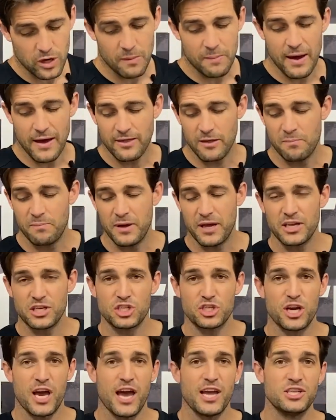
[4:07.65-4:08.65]
about the
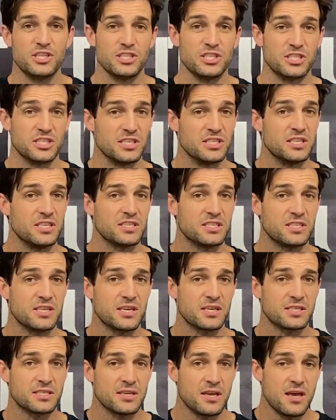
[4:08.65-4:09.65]
biggest change in
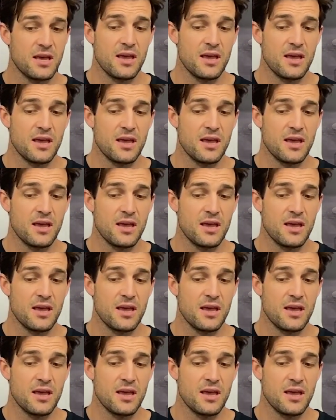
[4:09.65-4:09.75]
statistics.